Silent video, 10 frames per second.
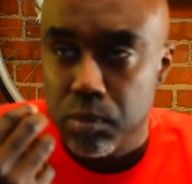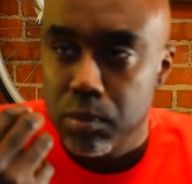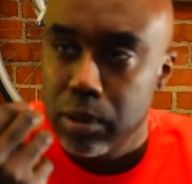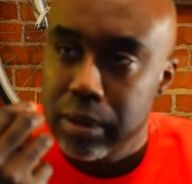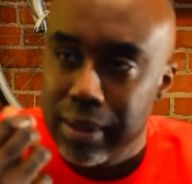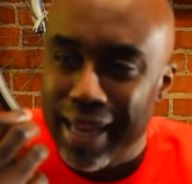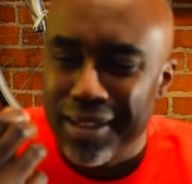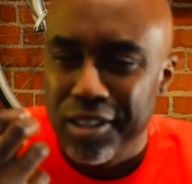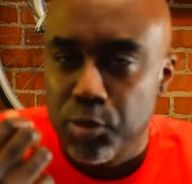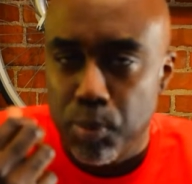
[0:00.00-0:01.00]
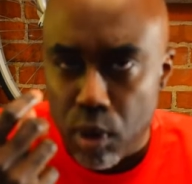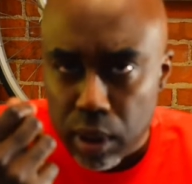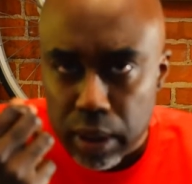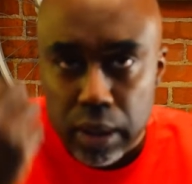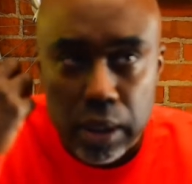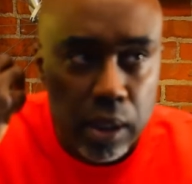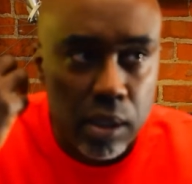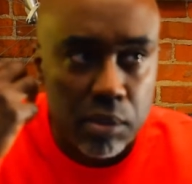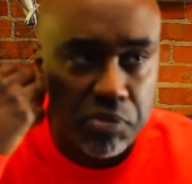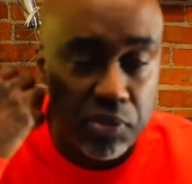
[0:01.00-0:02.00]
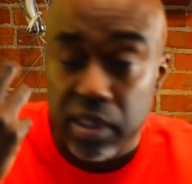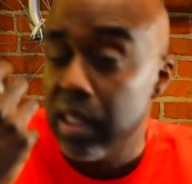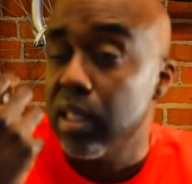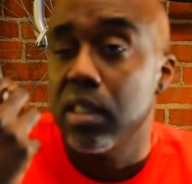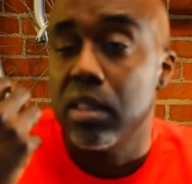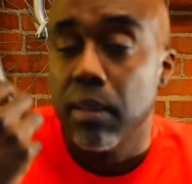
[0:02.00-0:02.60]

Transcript: slightly sparkly vanilla.